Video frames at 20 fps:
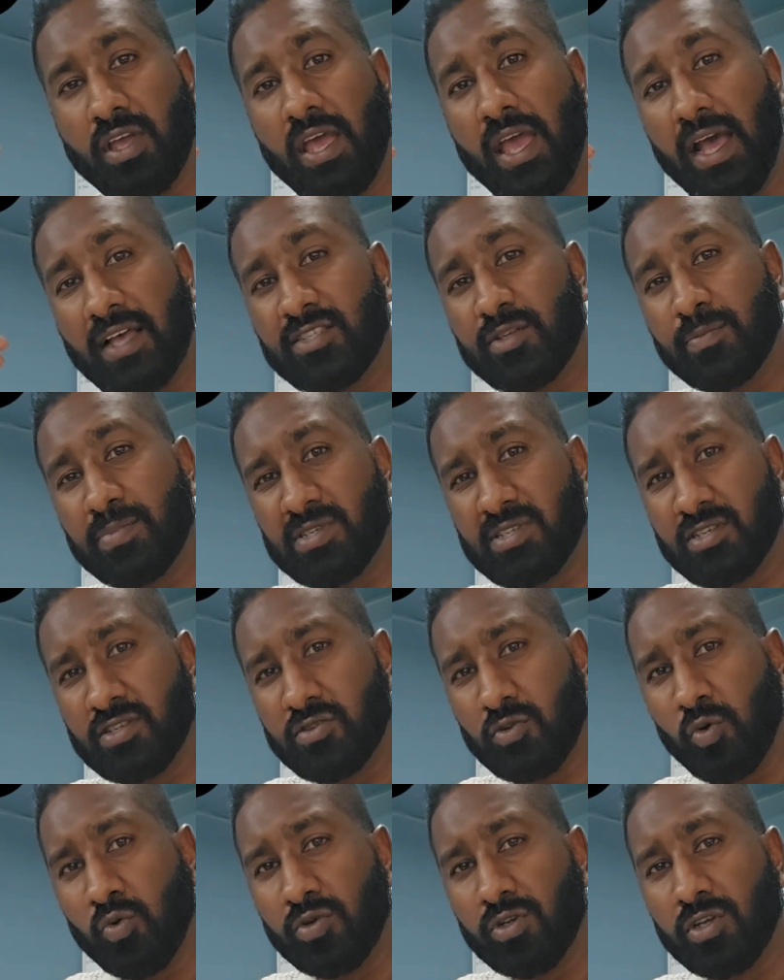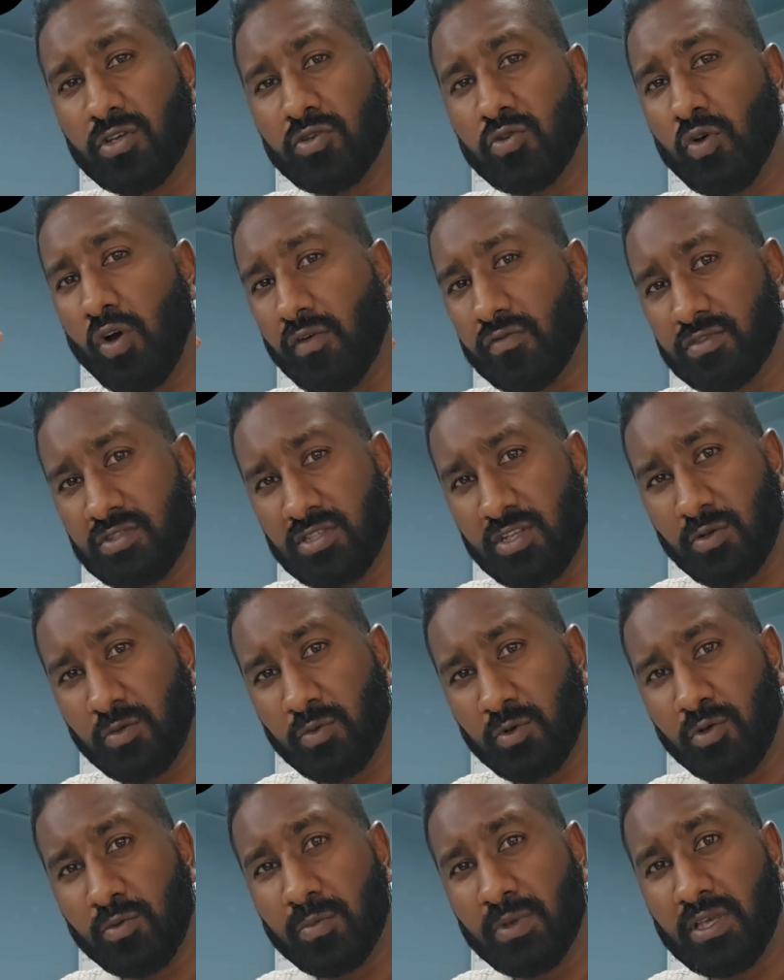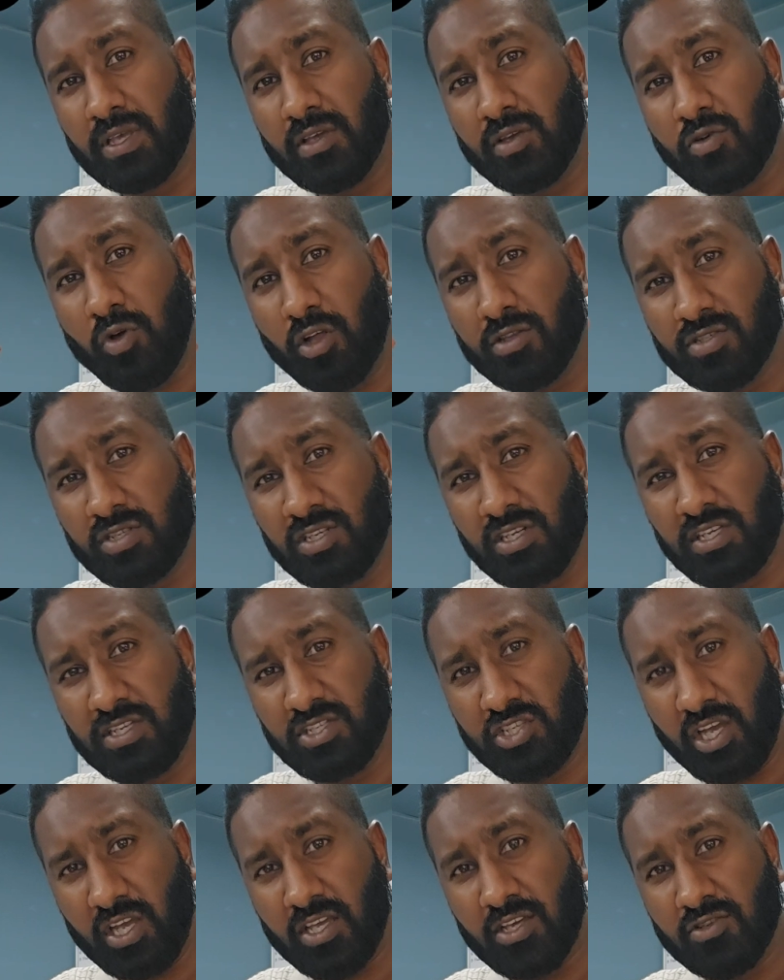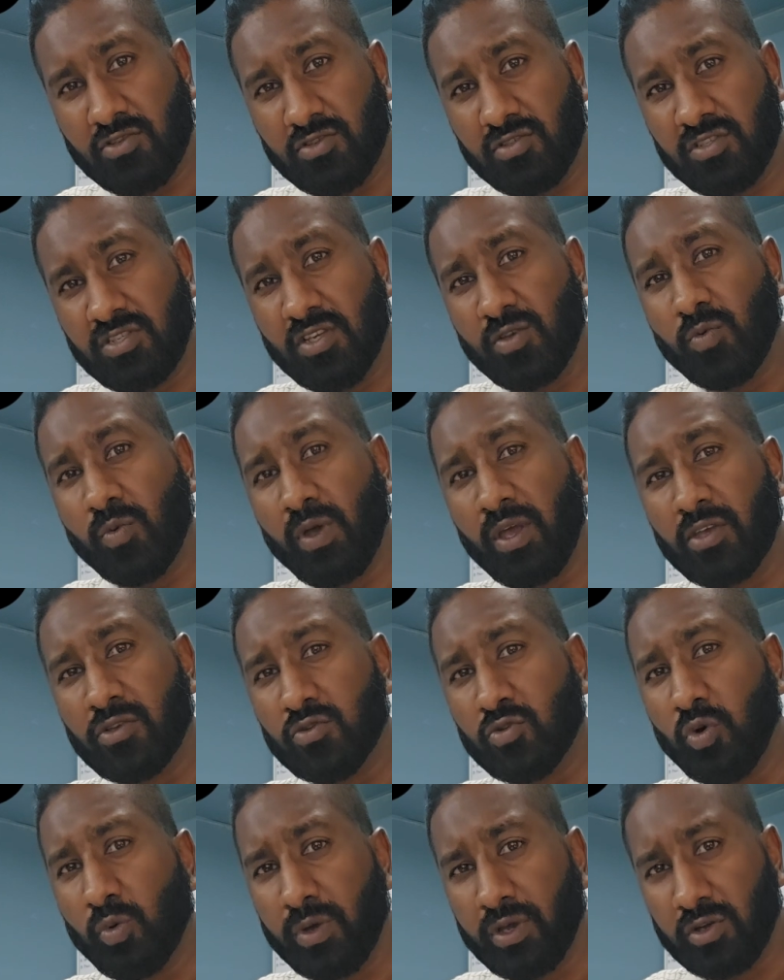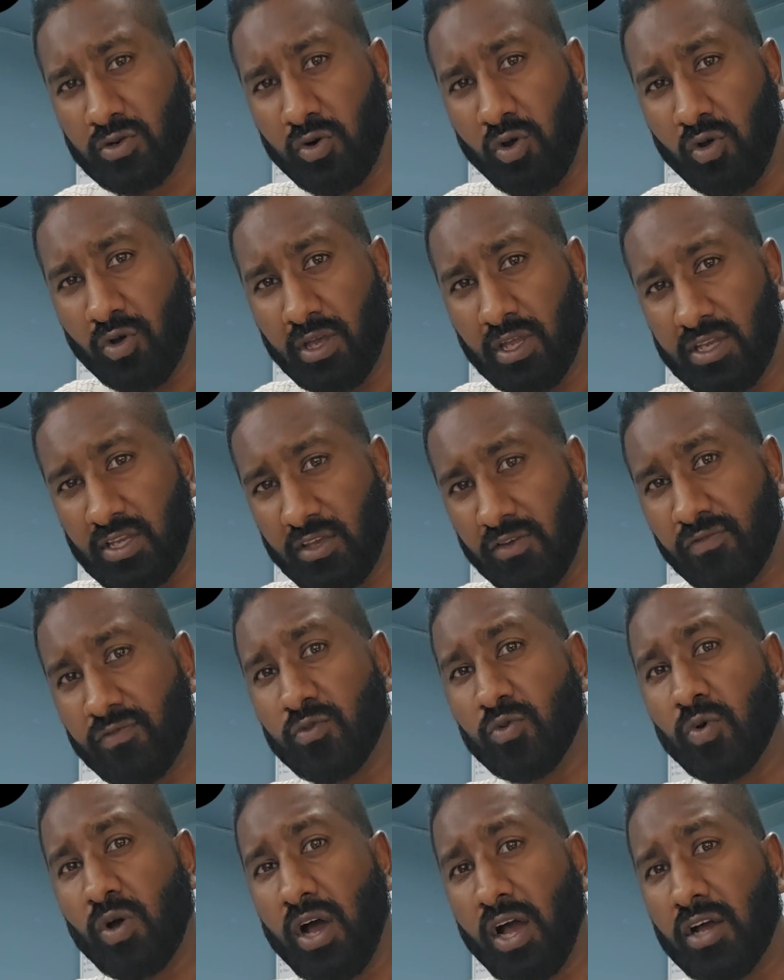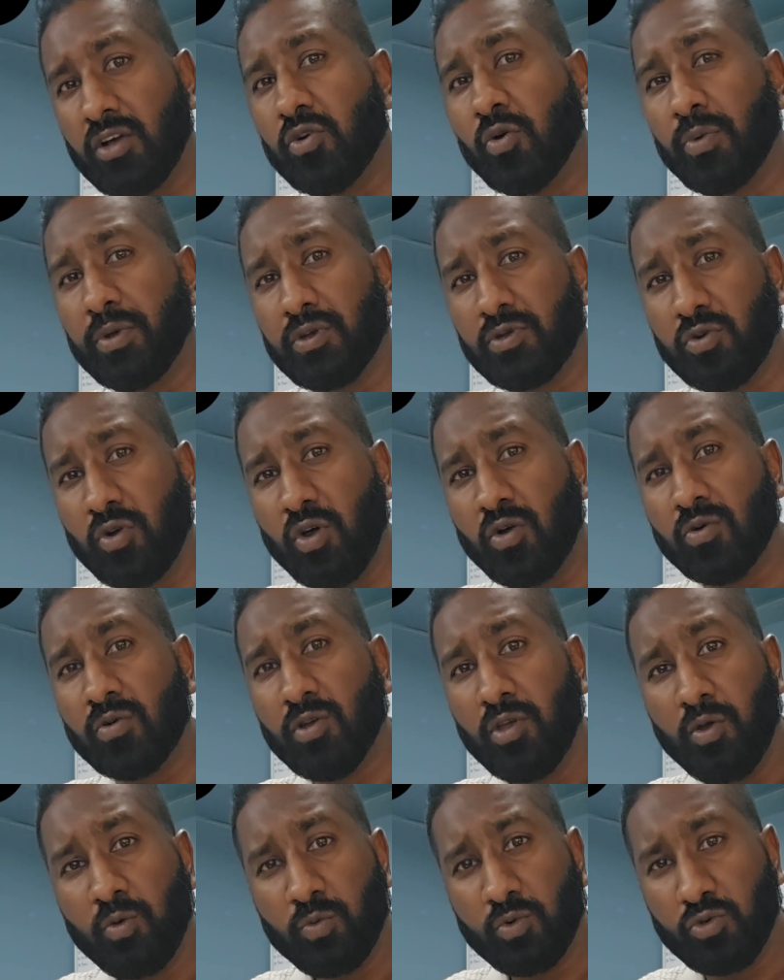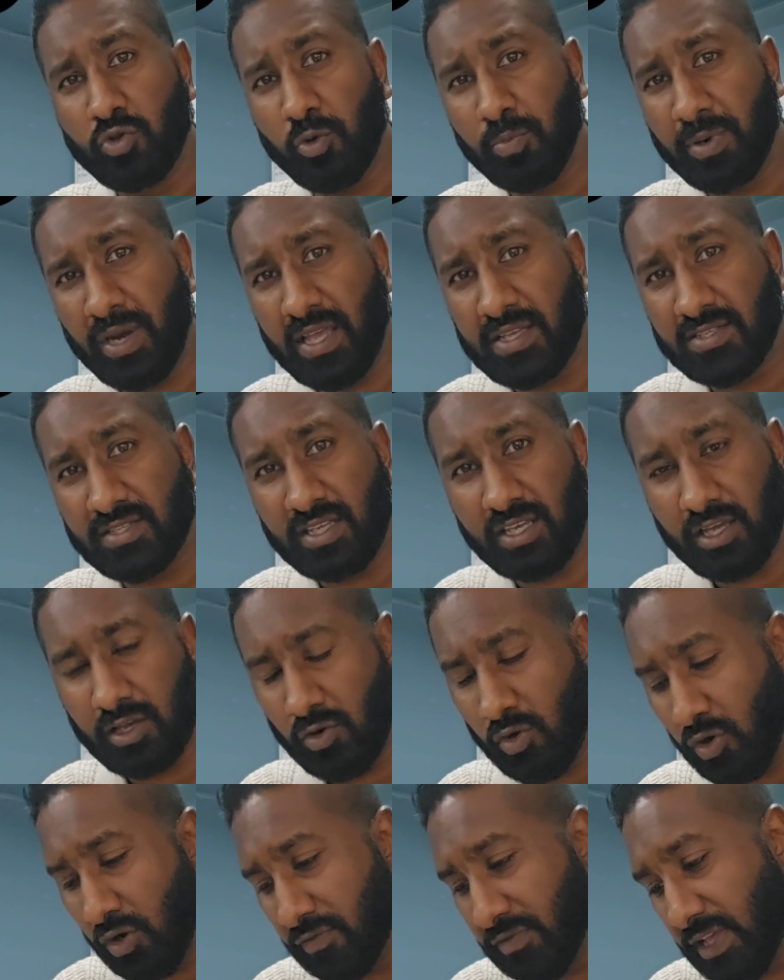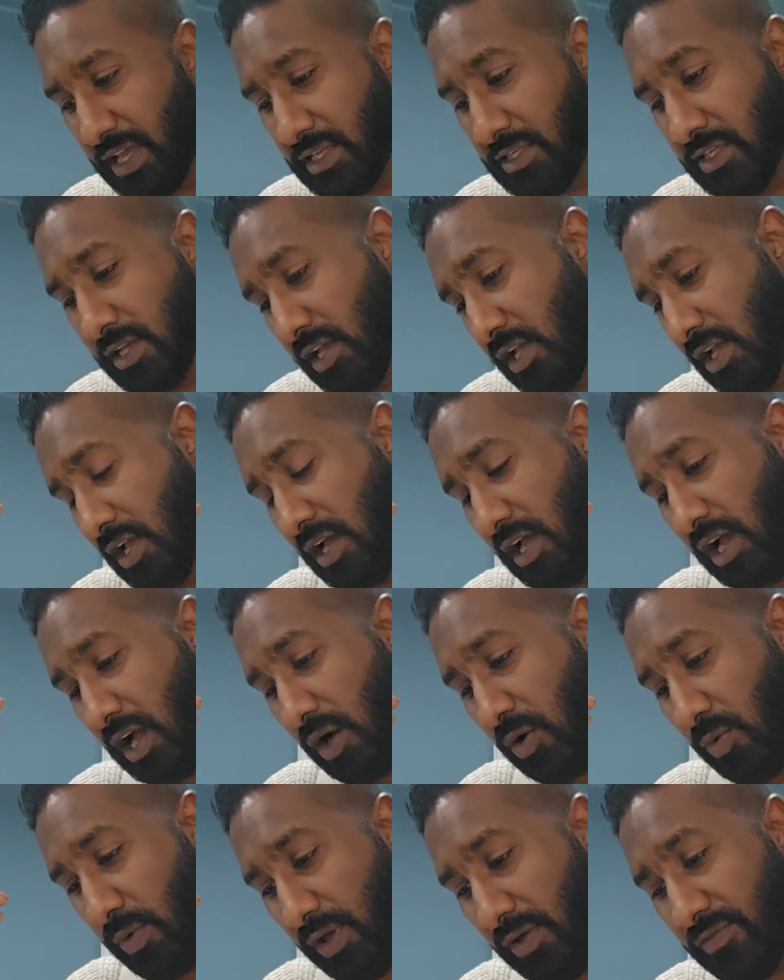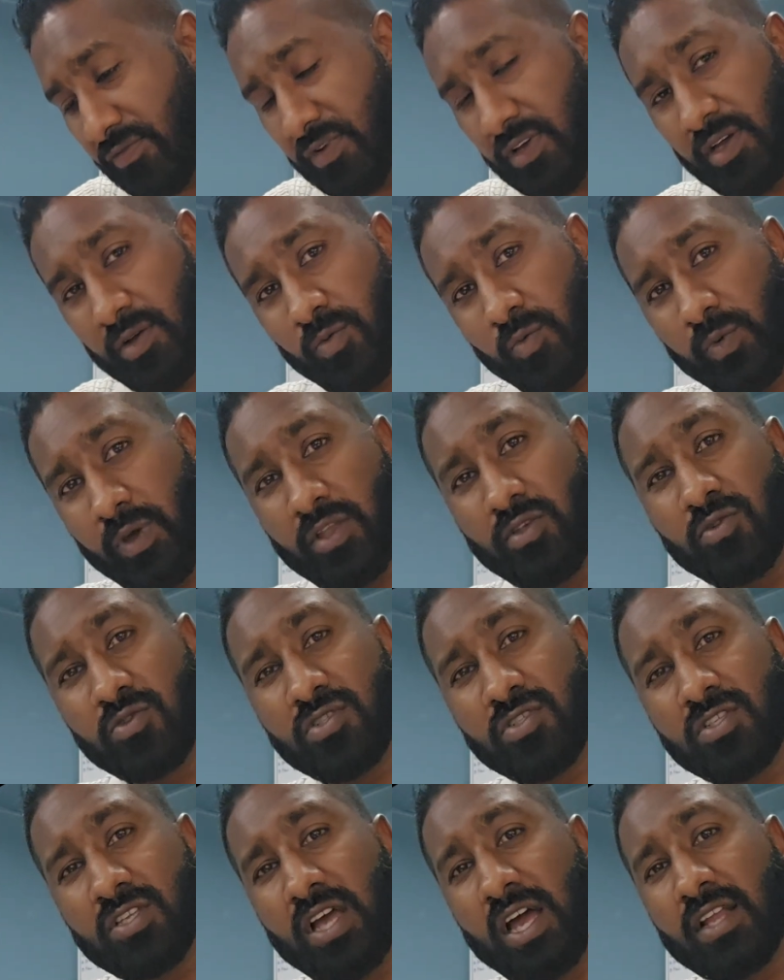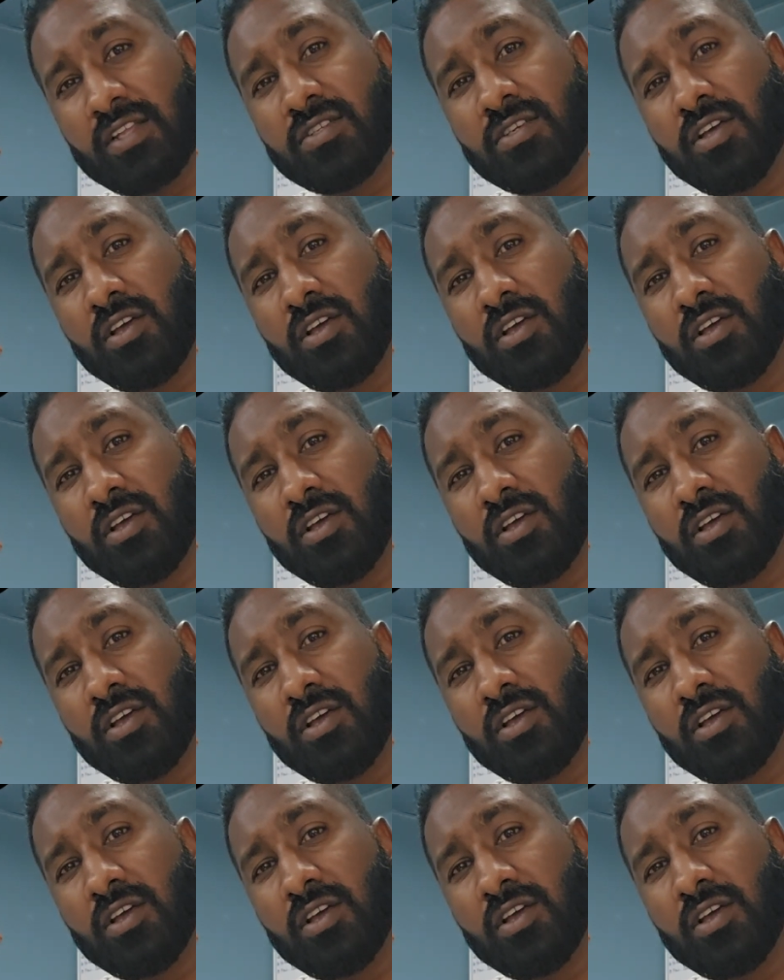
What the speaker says: as a business owner, you obviously will be constantly checking to see where you're going wrong and if you are going wrong with your pricing and all of that. However, when you start